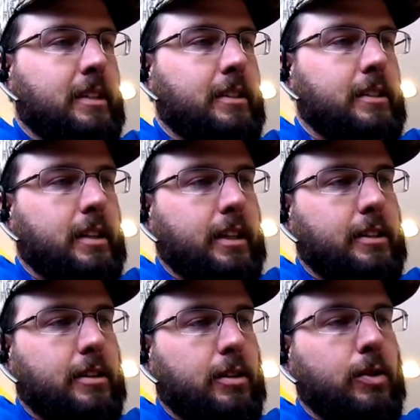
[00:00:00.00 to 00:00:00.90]
just like
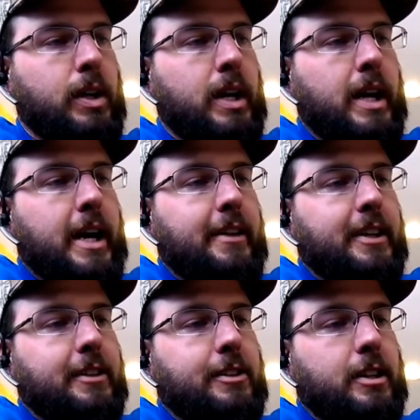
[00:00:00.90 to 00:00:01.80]
so. And
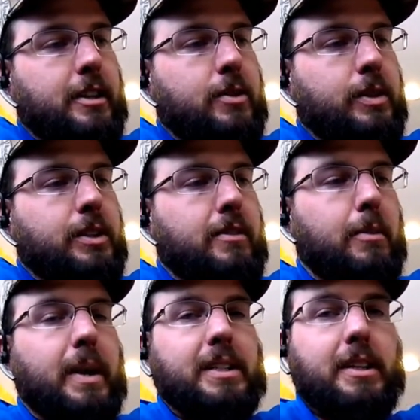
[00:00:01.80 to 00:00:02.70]
then you saw that we do have a
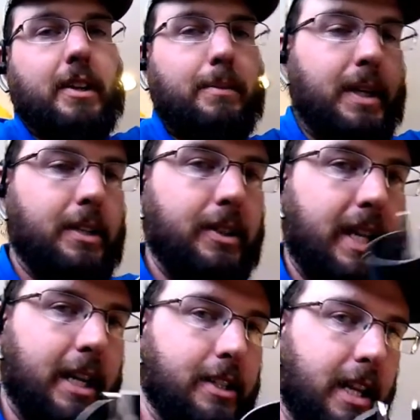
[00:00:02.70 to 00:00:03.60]
masonry bit to
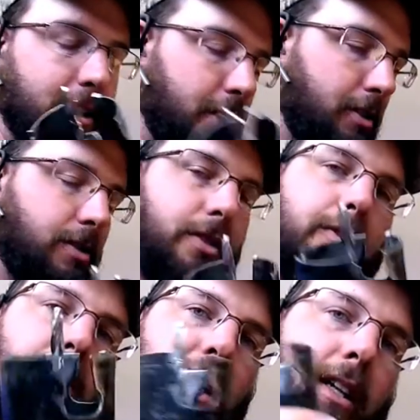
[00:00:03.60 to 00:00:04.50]
attach that to, so
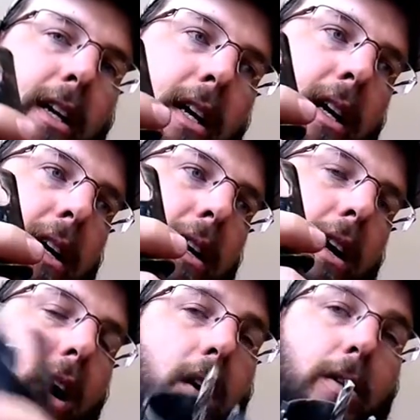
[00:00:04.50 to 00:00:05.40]
if you need
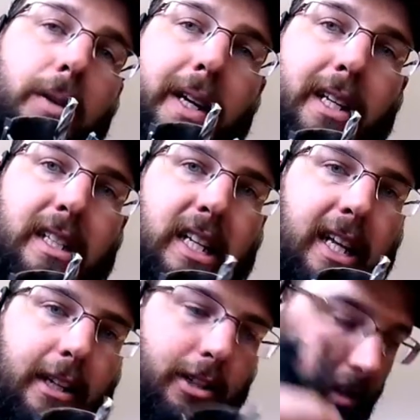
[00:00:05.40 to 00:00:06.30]
concrete
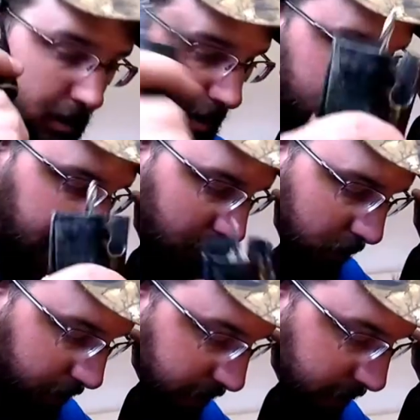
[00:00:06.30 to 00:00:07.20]
installation, it
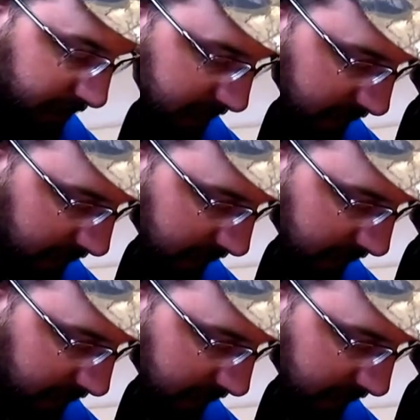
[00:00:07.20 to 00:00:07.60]
will do it.